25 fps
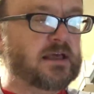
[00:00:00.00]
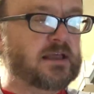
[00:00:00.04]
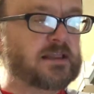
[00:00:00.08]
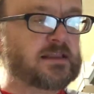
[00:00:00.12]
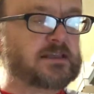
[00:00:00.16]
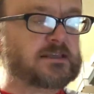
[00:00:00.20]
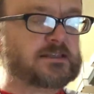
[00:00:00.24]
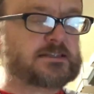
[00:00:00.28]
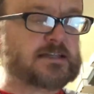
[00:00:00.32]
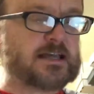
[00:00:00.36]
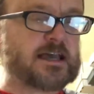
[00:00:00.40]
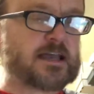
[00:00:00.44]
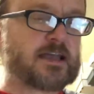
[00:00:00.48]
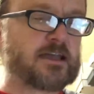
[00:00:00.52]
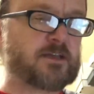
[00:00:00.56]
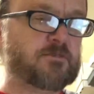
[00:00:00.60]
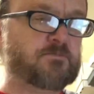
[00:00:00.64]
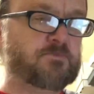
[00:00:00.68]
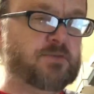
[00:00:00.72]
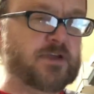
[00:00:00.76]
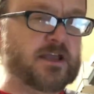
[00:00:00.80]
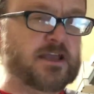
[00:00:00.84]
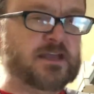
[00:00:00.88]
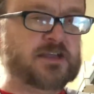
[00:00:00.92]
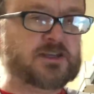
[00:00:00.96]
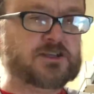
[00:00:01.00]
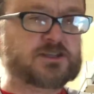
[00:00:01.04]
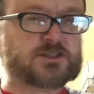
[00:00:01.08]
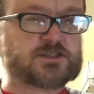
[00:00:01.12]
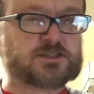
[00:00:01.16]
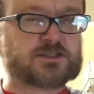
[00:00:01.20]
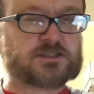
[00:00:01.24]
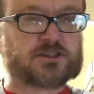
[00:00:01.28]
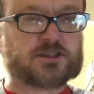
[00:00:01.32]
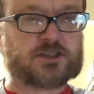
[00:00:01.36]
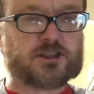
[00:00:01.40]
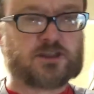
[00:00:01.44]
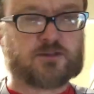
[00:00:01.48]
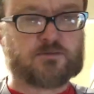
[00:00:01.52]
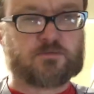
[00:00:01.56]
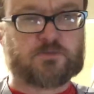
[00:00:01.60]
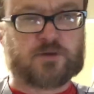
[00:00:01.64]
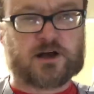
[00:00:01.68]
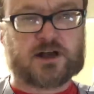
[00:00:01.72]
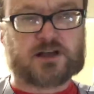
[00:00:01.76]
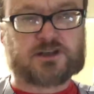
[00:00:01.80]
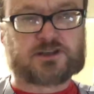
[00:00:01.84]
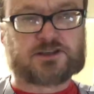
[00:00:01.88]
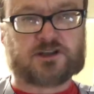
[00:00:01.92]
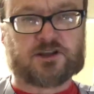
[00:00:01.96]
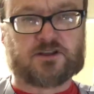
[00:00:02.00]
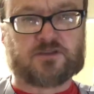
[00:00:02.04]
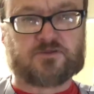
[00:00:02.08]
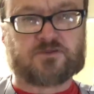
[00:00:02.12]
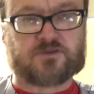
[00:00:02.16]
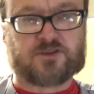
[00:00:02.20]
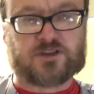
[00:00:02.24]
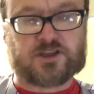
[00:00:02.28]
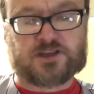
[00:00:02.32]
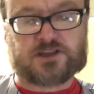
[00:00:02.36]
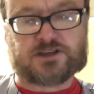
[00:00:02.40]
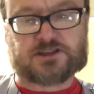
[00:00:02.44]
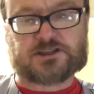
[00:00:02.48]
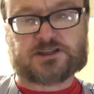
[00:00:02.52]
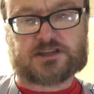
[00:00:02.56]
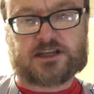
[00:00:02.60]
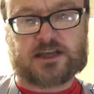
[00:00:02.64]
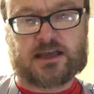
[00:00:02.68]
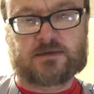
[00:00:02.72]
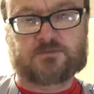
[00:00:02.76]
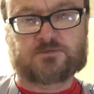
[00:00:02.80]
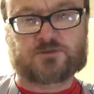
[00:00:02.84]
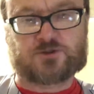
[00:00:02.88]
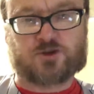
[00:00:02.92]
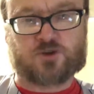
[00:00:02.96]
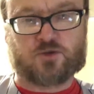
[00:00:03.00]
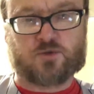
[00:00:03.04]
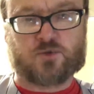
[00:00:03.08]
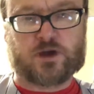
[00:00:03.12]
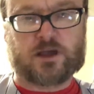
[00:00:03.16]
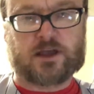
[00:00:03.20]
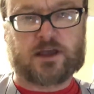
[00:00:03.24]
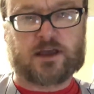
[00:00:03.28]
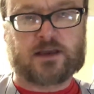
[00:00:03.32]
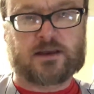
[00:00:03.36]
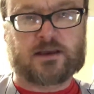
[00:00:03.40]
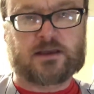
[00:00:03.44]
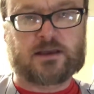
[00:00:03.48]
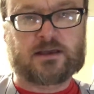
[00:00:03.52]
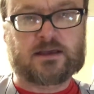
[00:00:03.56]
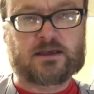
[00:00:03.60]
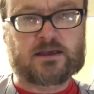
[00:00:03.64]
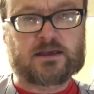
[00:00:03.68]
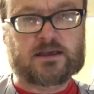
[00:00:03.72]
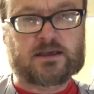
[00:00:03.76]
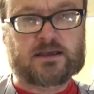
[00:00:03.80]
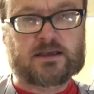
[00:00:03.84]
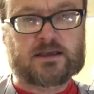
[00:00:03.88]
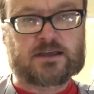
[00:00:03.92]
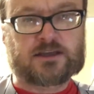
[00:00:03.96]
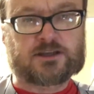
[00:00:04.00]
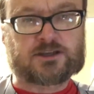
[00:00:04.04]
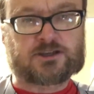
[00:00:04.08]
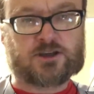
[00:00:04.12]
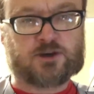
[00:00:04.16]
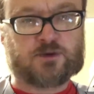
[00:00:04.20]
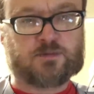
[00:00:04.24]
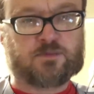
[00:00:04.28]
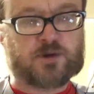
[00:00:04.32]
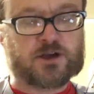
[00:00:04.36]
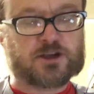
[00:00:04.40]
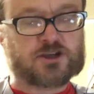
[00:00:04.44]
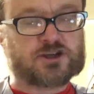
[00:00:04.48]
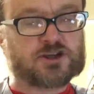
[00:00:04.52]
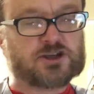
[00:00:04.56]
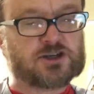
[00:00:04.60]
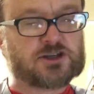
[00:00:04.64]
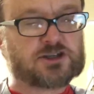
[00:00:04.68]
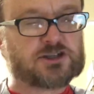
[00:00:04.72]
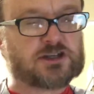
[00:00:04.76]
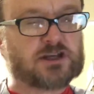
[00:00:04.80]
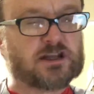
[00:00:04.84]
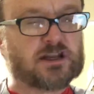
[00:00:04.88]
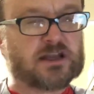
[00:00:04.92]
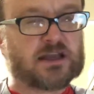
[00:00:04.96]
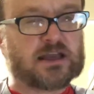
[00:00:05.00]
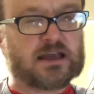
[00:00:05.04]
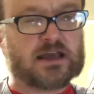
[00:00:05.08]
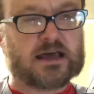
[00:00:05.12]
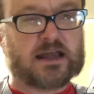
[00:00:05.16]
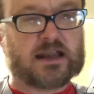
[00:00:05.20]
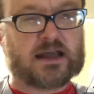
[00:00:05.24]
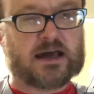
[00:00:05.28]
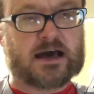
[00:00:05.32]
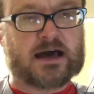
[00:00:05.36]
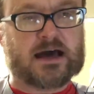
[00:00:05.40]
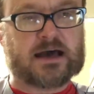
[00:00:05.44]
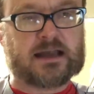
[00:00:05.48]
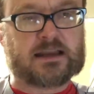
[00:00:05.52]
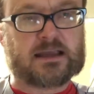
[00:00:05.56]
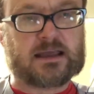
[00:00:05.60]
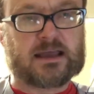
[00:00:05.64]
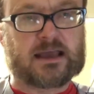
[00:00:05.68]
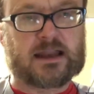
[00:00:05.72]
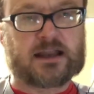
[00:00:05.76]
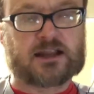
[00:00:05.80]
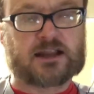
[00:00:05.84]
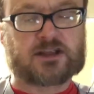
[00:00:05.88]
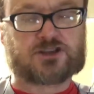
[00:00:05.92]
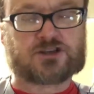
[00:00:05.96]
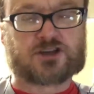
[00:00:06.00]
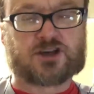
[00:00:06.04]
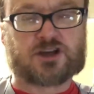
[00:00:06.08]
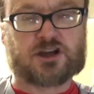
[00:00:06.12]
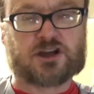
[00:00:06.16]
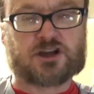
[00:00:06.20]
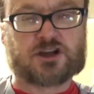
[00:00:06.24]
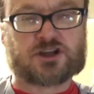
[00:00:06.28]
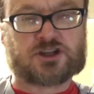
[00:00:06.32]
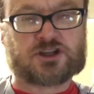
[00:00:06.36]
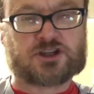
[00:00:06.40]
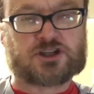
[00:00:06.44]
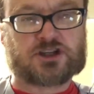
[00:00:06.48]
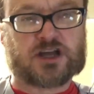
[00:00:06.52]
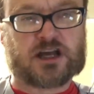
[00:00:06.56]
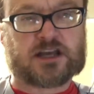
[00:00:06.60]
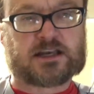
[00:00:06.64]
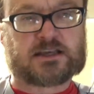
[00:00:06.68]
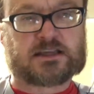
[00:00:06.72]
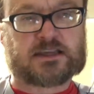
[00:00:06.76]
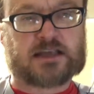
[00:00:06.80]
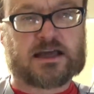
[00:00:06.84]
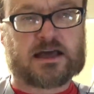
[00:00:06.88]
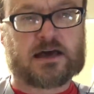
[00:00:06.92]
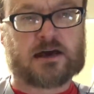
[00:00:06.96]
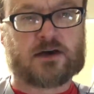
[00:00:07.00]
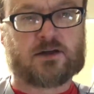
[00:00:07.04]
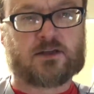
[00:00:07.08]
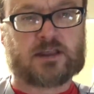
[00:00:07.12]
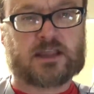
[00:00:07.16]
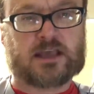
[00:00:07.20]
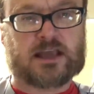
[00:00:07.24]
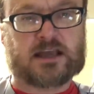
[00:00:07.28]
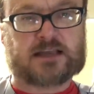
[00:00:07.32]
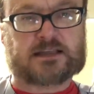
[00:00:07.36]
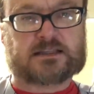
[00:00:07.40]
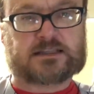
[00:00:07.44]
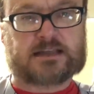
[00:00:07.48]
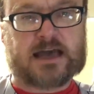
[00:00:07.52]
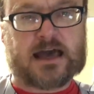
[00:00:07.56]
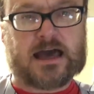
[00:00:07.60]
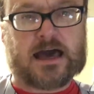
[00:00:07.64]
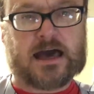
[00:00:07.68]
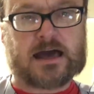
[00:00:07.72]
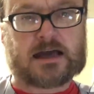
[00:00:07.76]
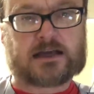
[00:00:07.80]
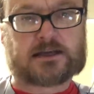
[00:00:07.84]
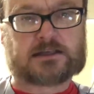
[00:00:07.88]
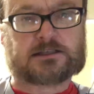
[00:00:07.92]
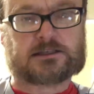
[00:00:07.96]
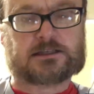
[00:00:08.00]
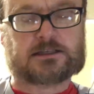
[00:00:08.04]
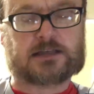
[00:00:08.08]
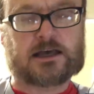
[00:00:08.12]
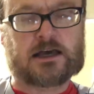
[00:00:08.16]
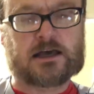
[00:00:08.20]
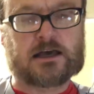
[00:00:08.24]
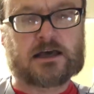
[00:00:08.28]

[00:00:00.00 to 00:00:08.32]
The second piece to the puzzle for this team to win is their pitching's going to get hot, and it's going to shut down the attacks